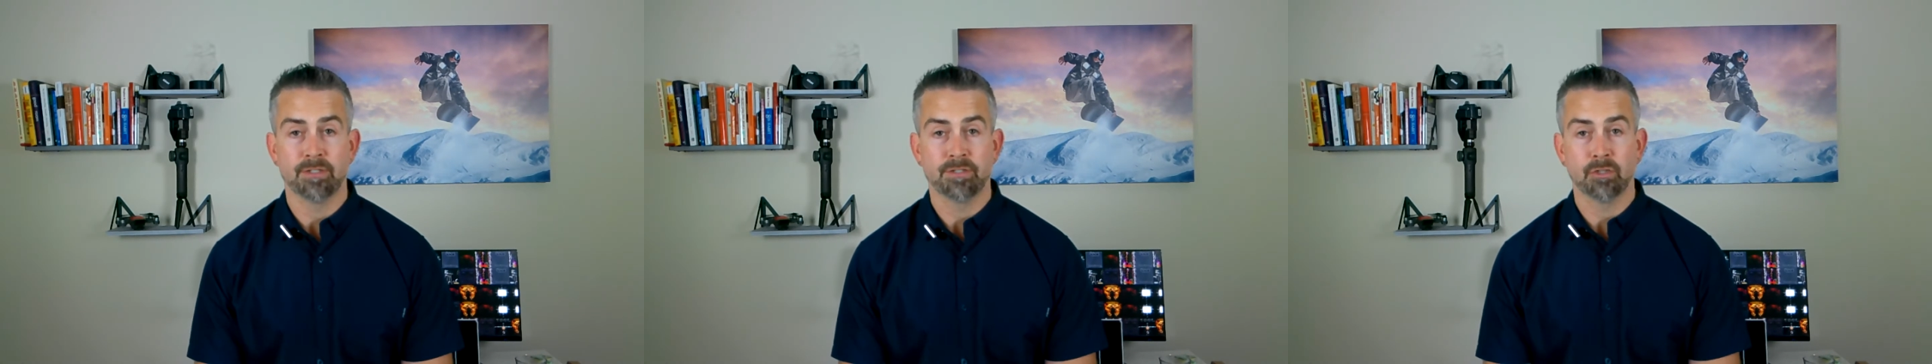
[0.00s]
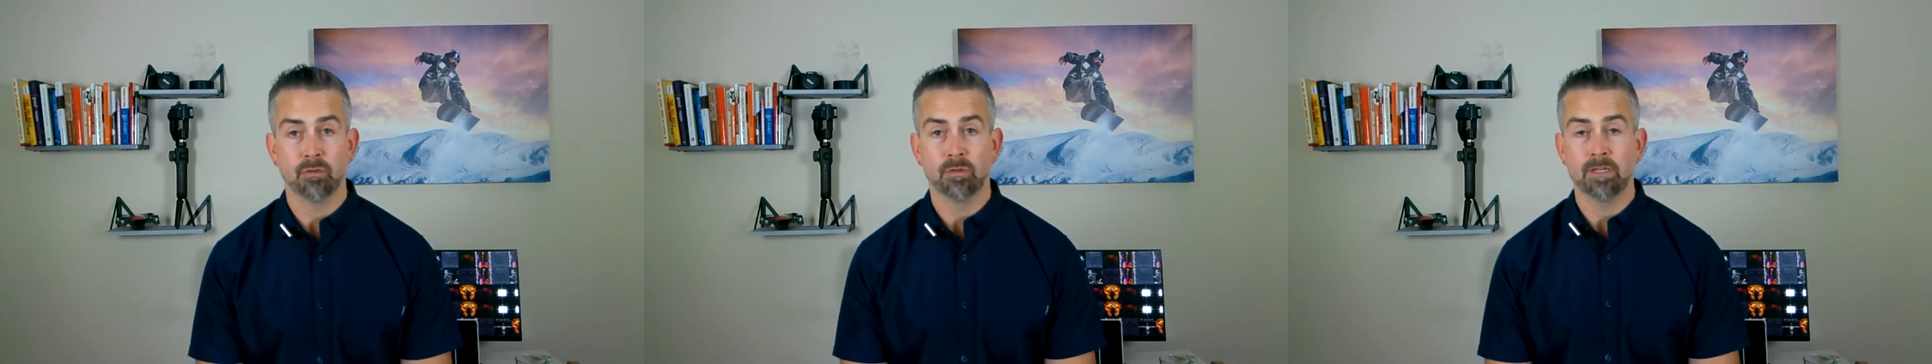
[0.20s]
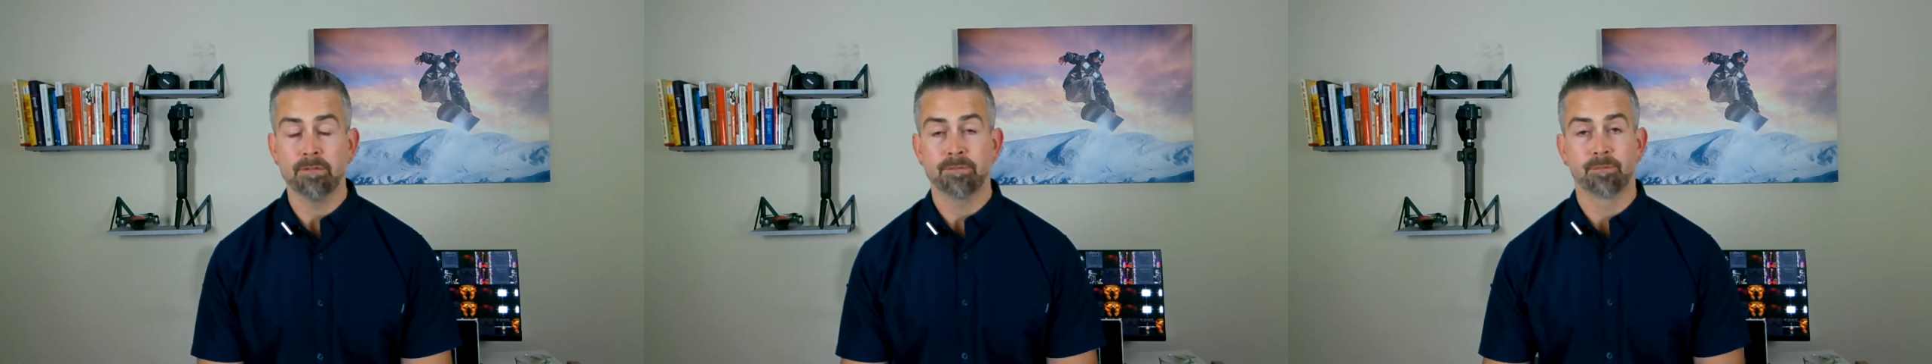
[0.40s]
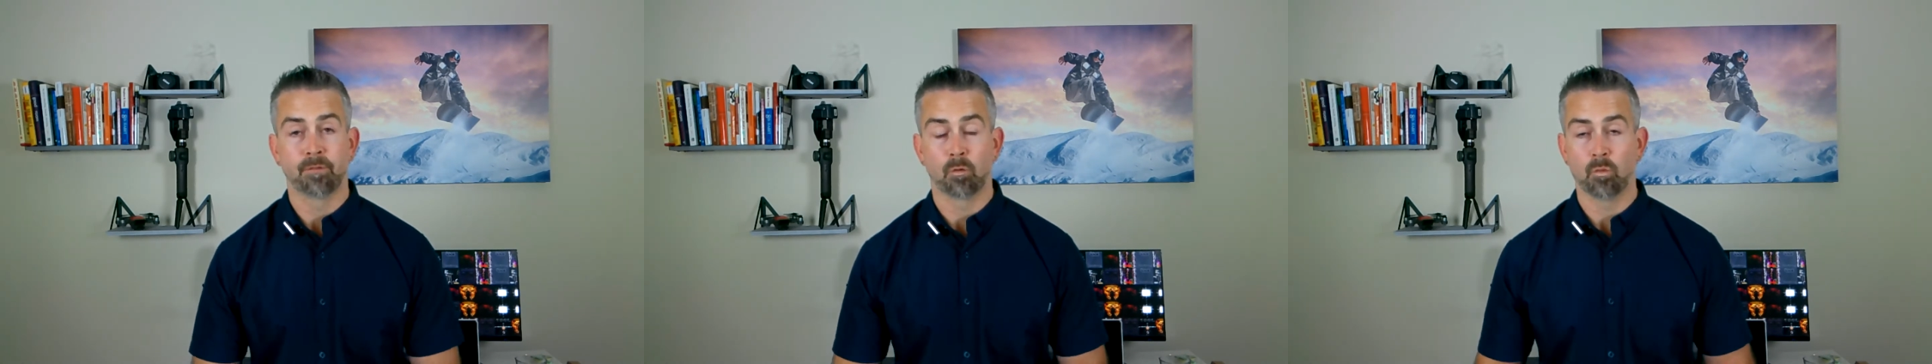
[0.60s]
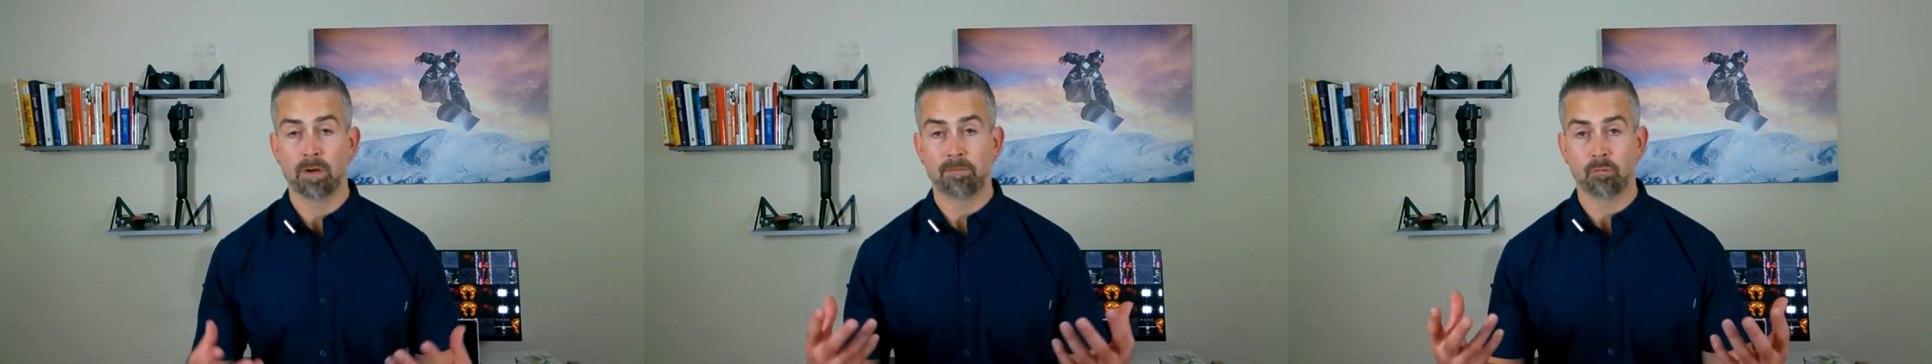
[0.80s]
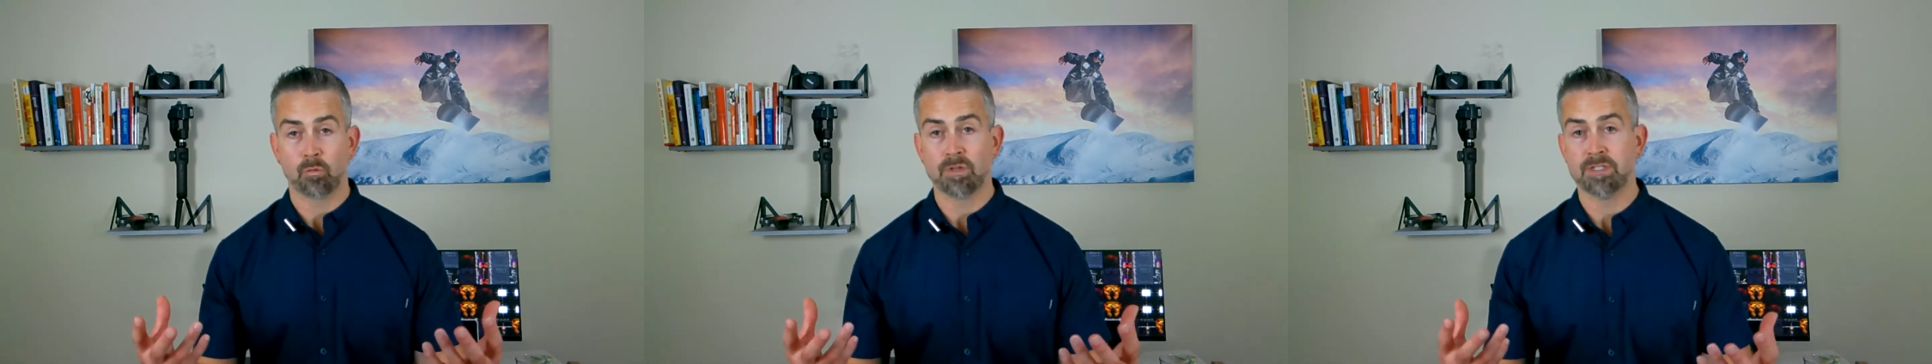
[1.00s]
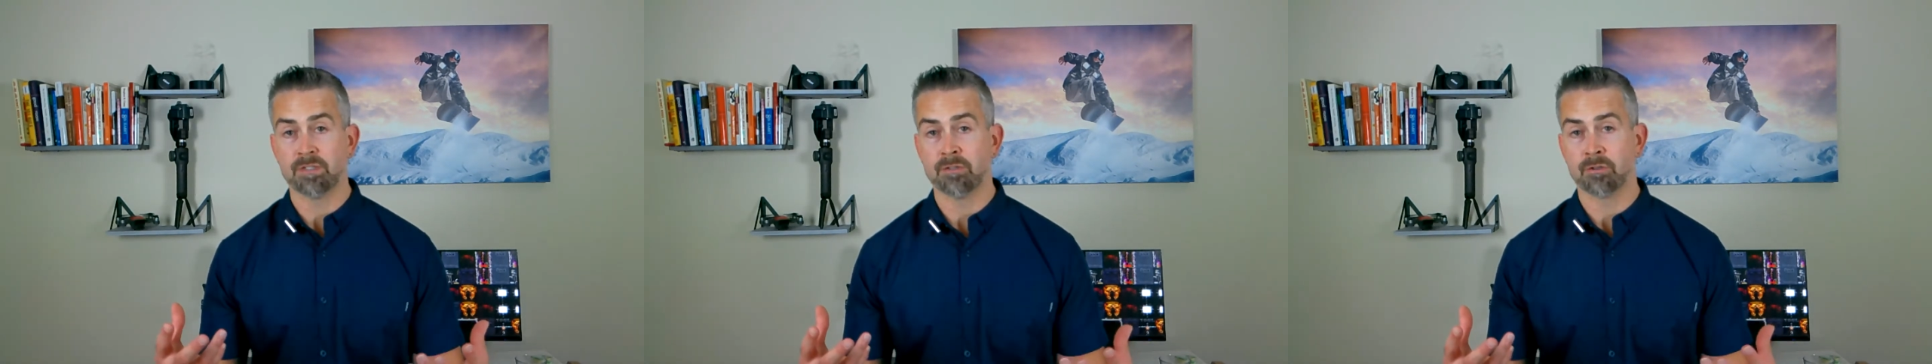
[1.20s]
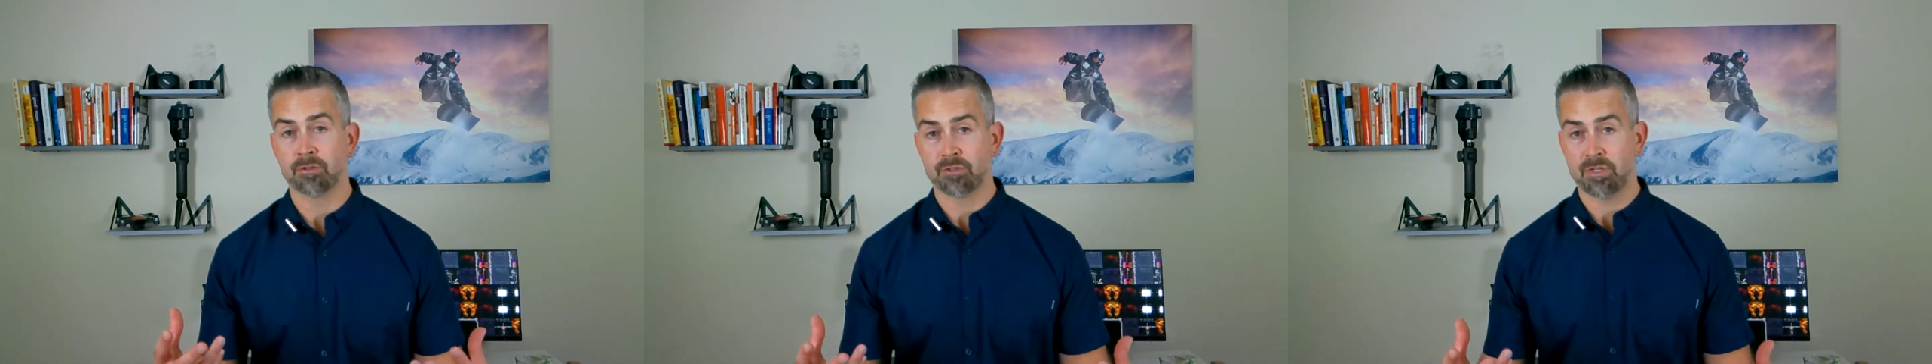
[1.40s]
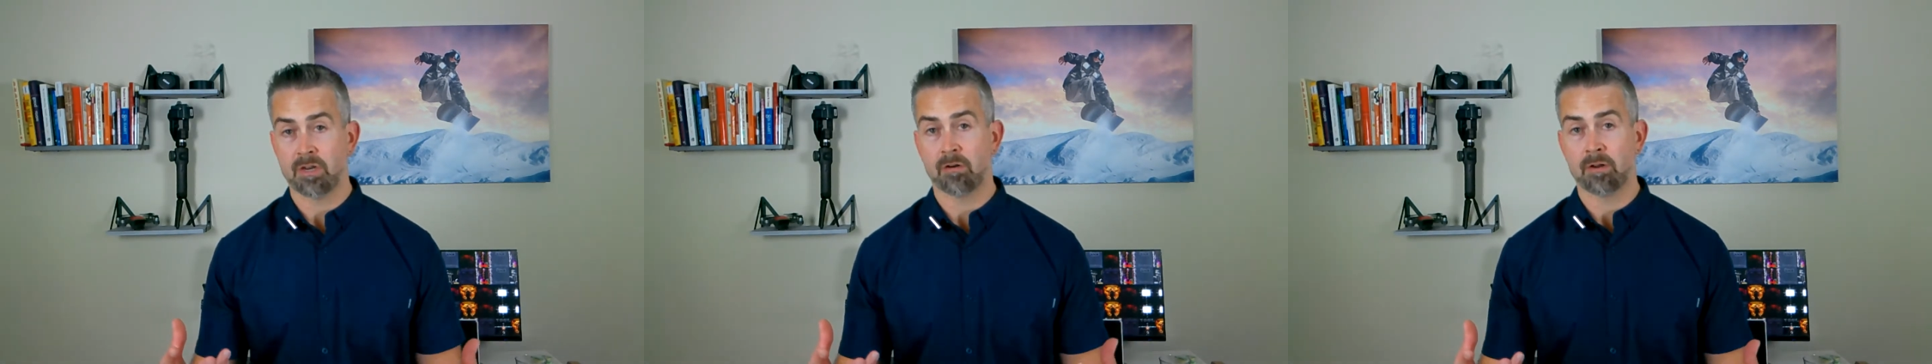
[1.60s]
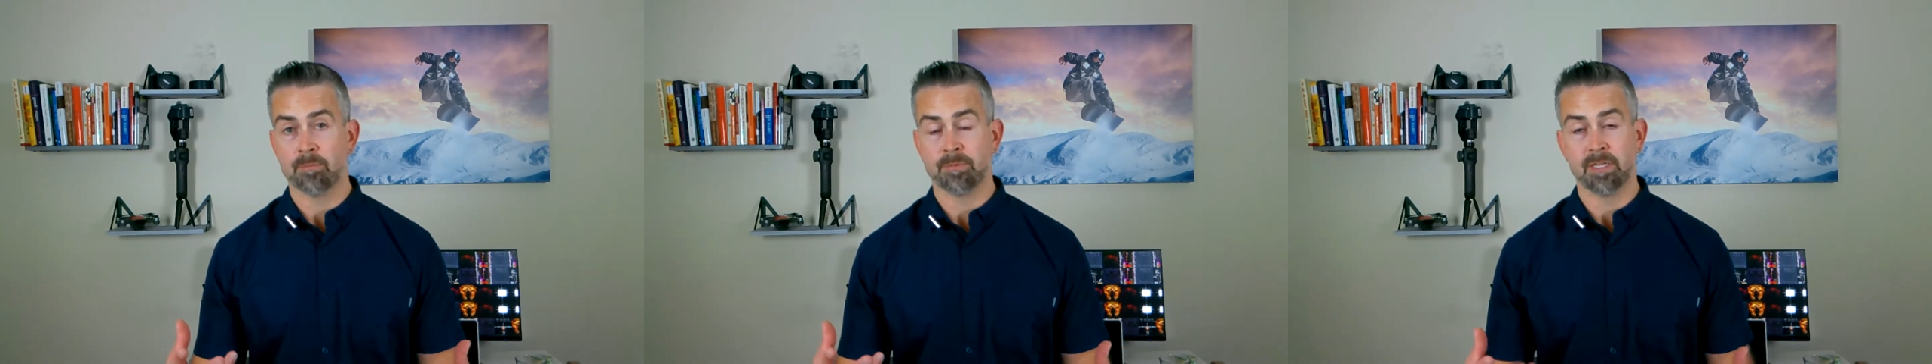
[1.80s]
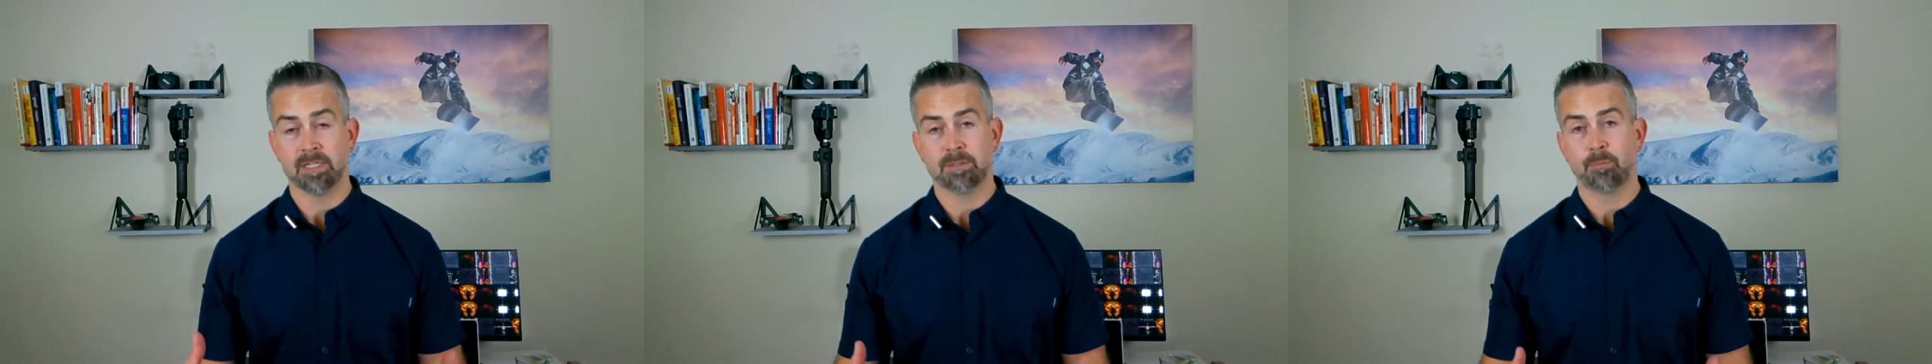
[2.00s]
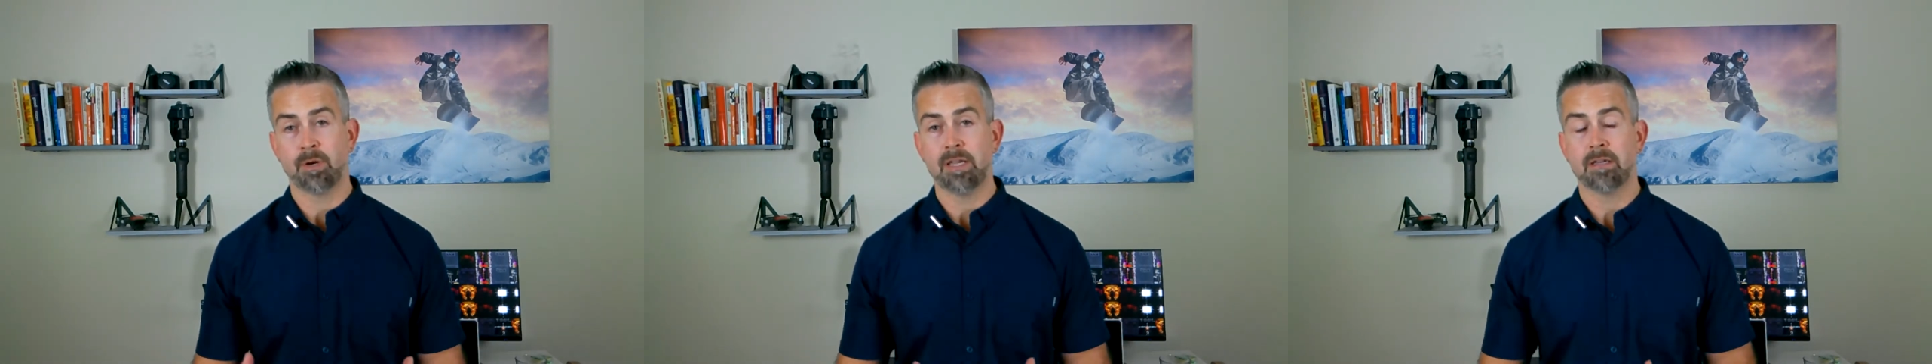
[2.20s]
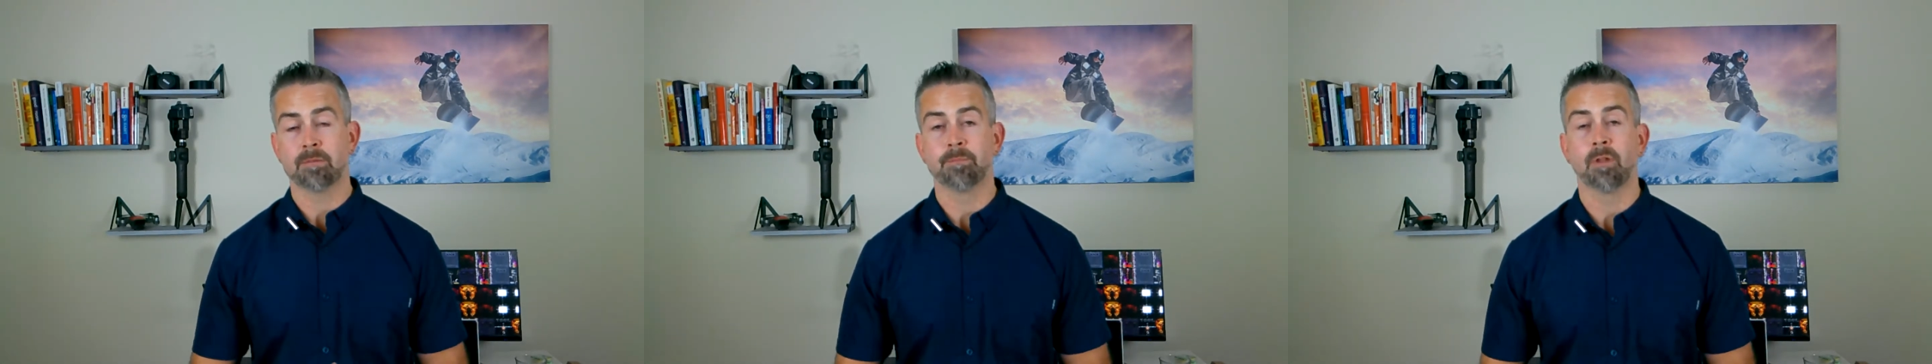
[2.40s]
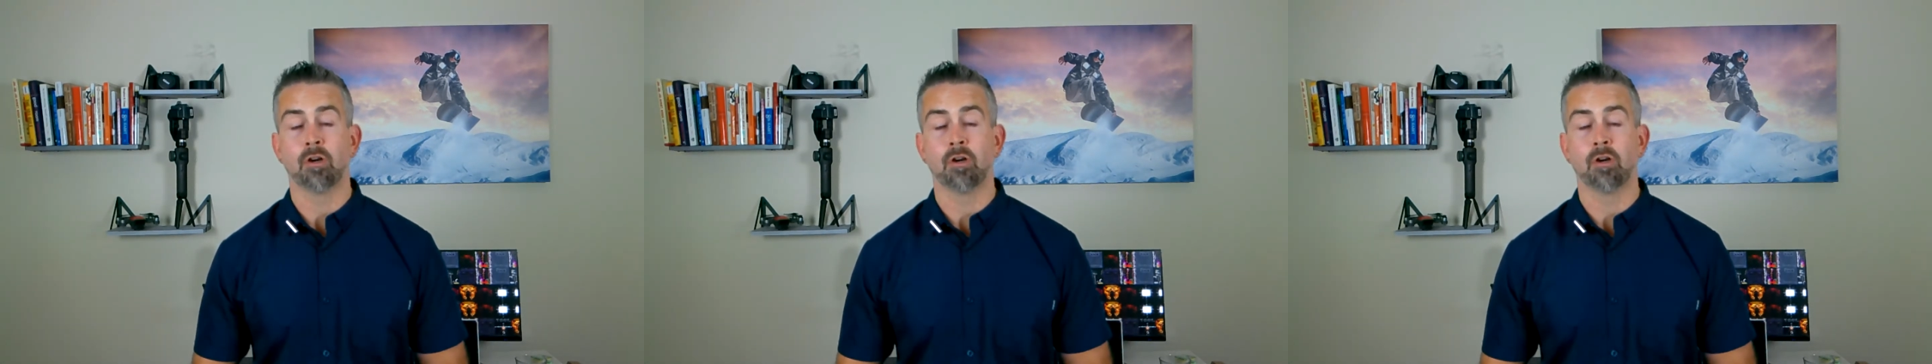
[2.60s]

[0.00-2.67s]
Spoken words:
So if for whatever reason your CRM does break,